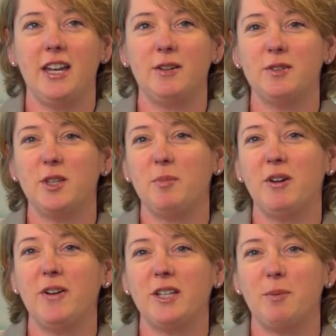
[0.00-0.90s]
And it was the
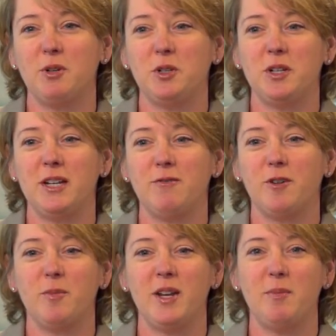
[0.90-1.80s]
perfect opportunity
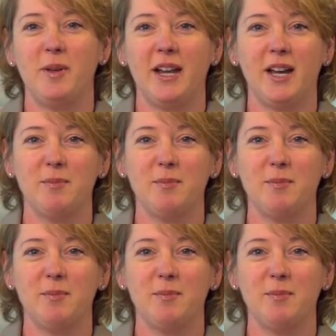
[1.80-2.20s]
for me to pick